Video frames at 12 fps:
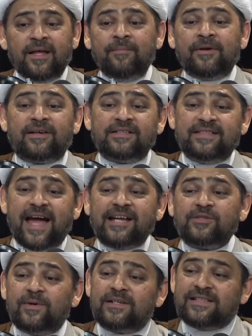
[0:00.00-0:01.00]
because
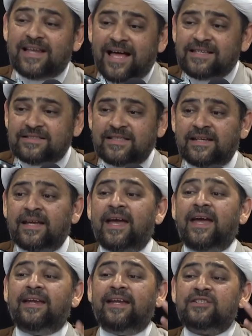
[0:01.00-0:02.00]
that's where it's lasting
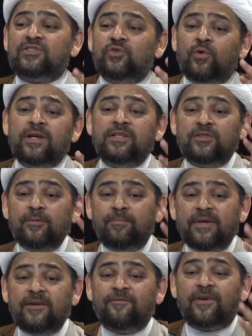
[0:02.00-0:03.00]
and it's going to
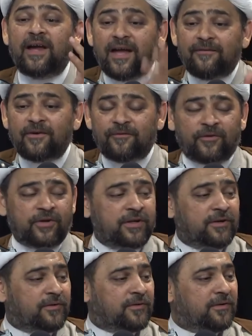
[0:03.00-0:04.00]
be forever for
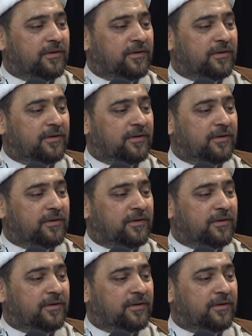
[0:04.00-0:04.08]
you.